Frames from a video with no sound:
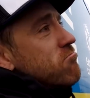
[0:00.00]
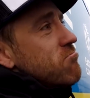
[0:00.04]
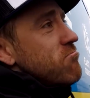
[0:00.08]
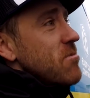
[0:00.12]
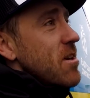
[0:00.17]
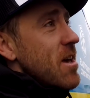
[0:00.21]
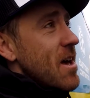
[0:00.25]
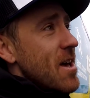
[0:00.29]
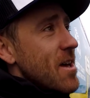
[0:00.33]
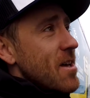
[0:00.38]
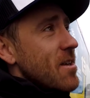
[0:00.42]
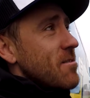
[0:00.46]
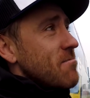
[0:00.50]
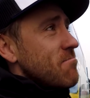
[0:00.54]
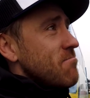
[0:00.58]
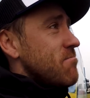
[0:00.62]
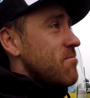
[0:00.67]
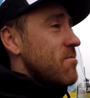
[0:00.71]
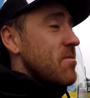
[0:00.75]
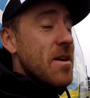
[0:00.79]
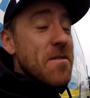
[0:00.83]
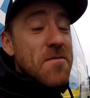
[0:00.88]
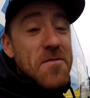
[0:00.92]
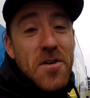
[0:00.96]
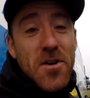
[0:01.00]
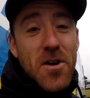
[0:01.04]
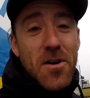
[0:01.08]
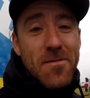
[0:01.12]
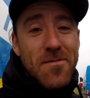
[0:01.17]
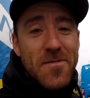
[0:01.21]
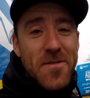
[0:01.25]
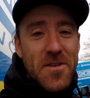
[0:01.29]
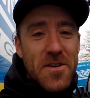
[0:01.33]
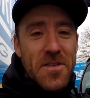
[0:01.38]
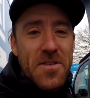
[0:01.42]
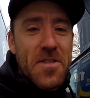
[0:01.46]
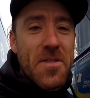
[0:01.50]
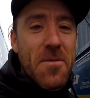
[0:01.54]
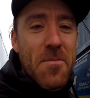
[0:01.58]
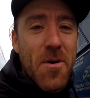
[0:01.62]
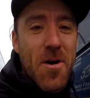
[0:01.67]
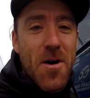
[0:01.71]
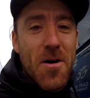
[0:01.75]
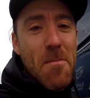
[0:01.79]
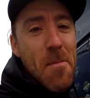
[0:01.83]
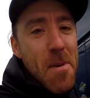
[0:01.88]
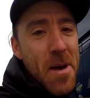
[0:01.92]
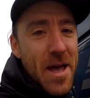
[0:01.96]
Yeah, even comfier than the
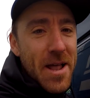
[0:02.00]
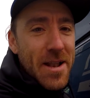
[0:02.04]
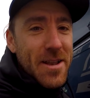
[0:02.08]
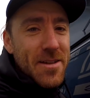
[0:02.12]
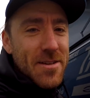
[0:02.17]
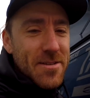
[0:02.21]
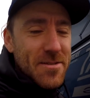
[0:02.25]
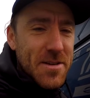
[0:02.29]
bottom bed.